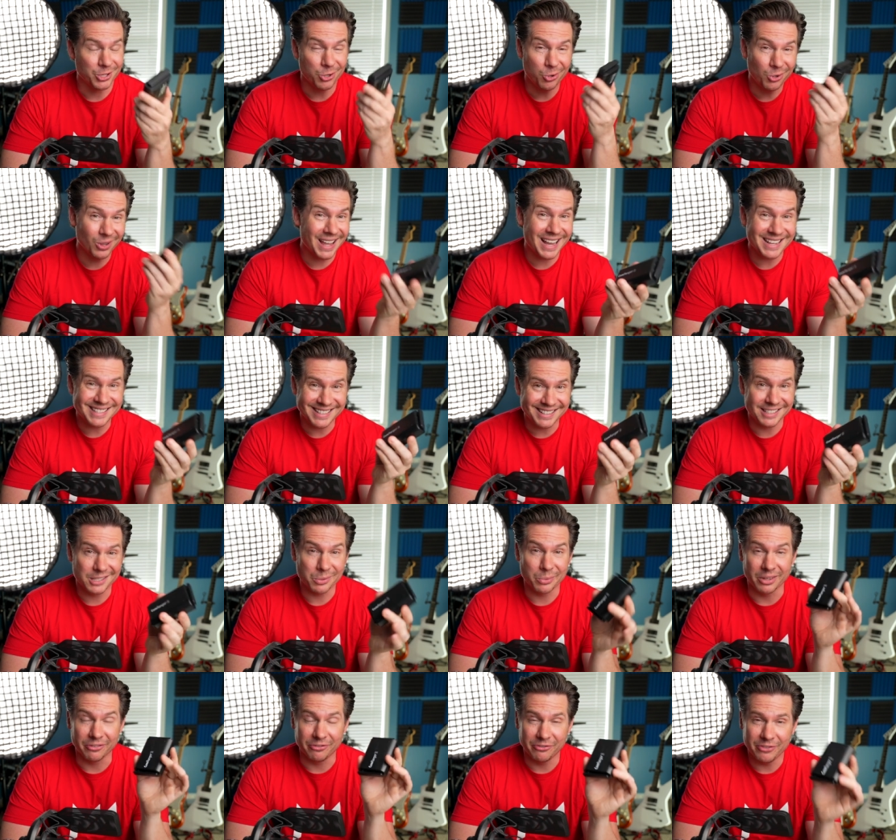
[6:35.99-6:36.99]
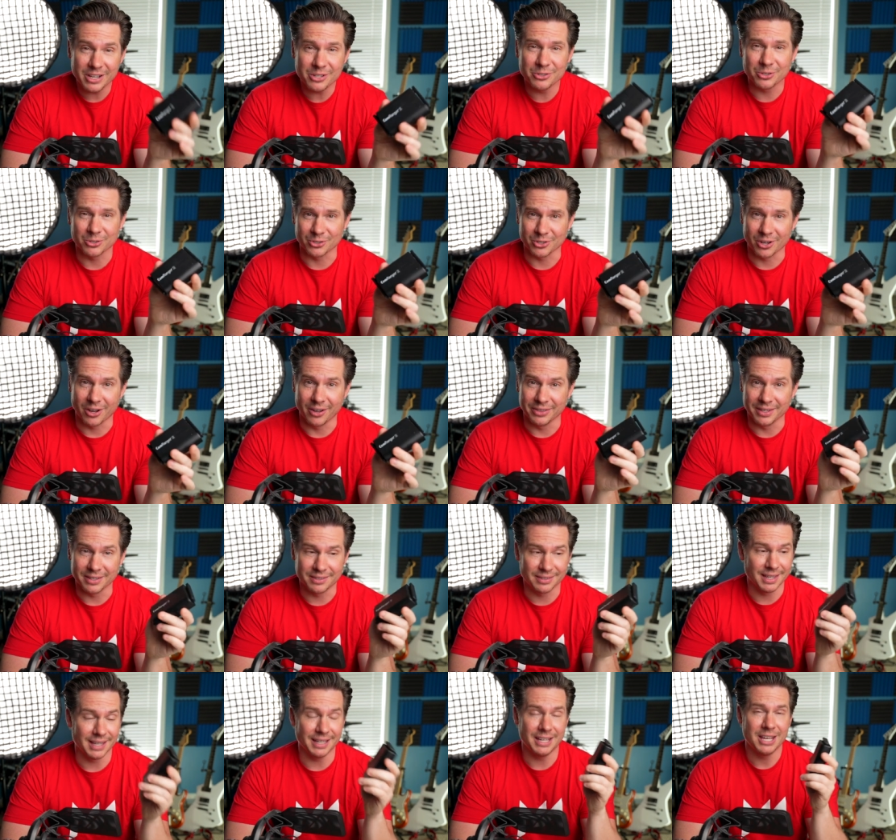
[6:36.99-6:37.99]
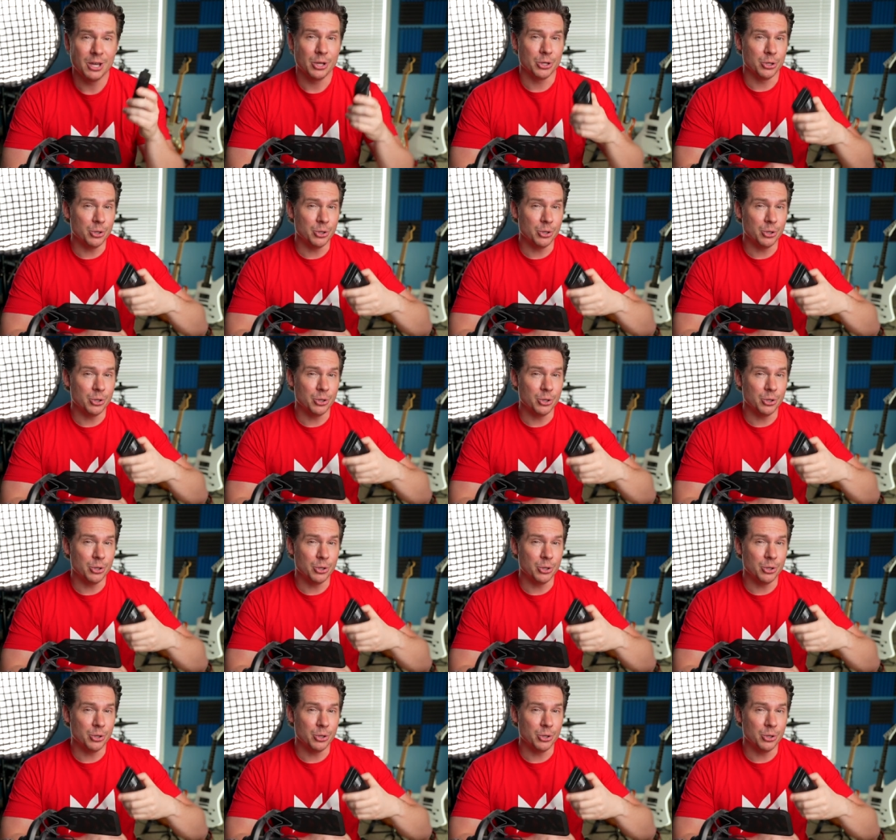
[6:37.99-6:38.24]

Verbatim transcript: Utilizing some of the features on this thing,